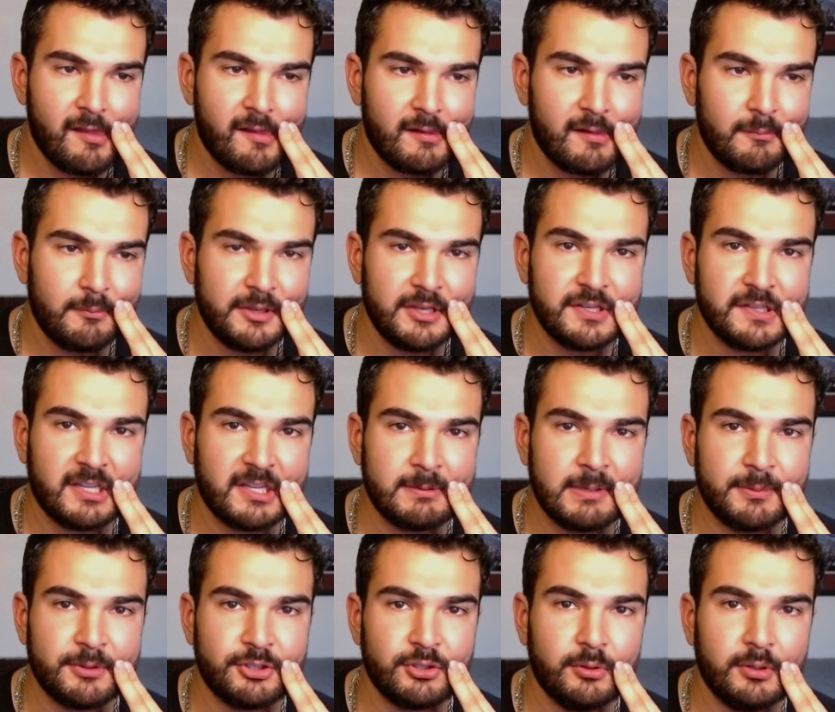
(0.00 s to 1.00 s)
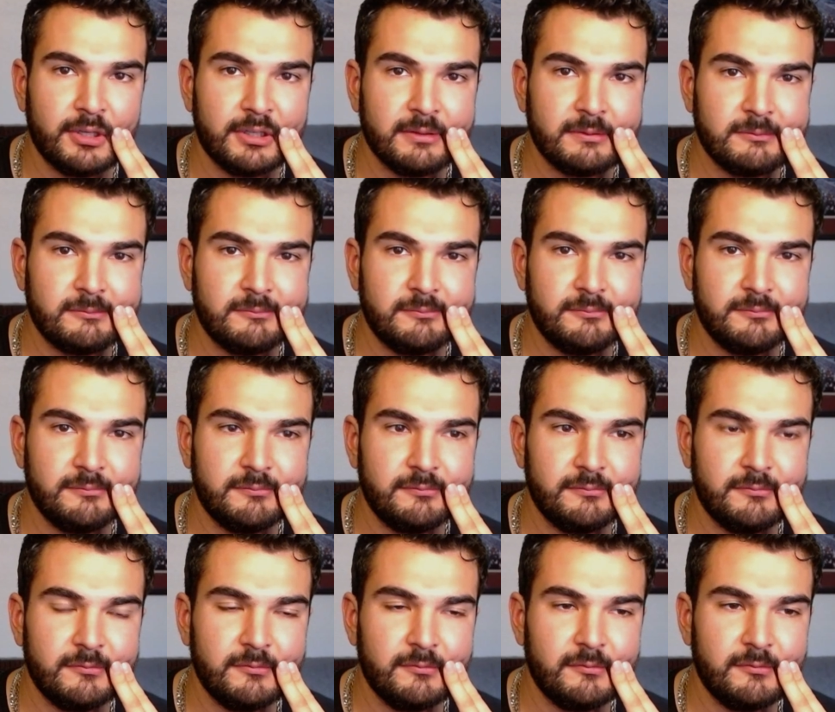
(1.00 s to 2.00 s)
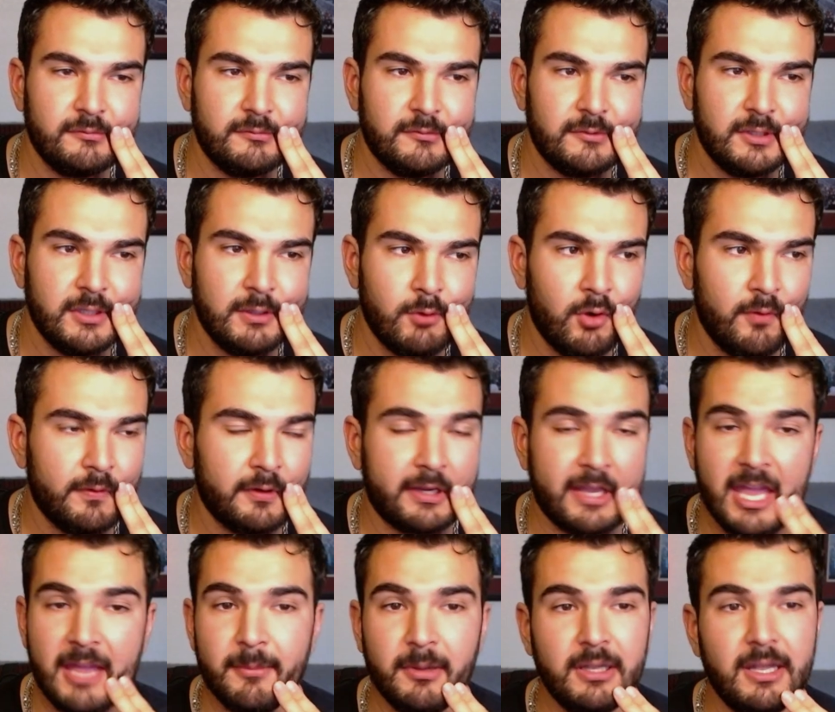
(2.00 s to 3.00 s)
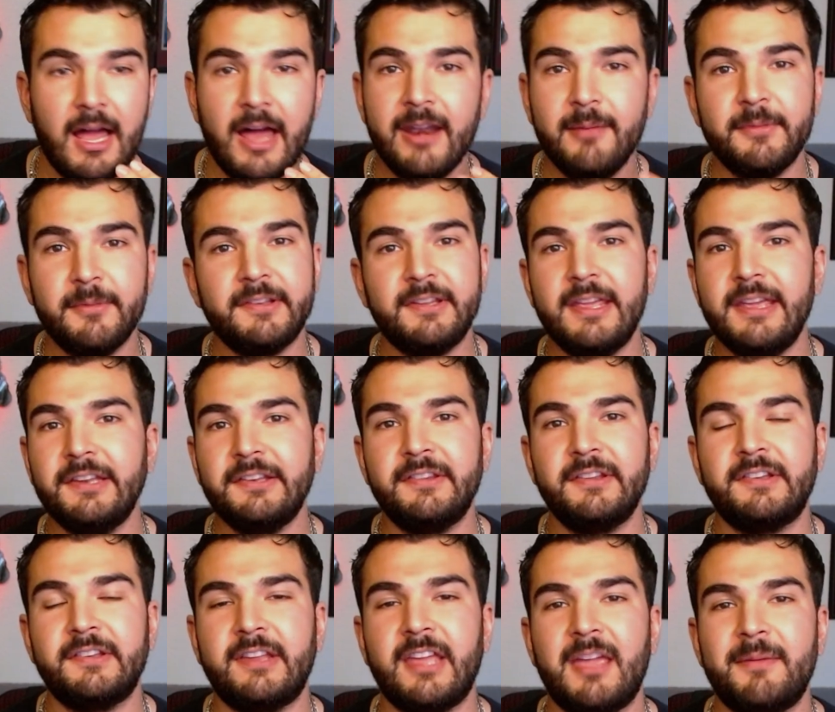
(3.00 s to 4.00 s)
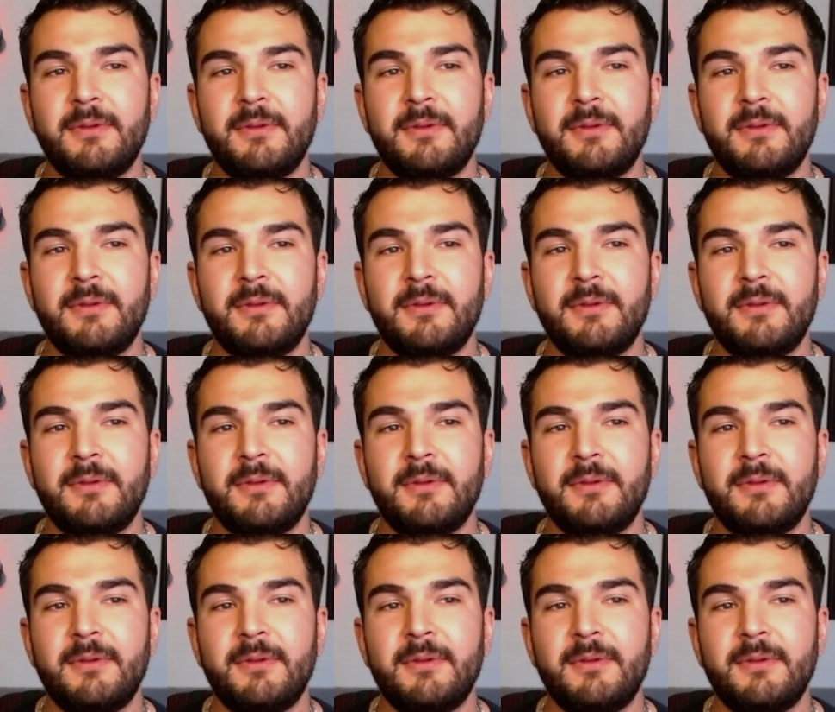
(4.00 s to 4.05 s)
But you just come up short. You overcame a lot of mistakes this game.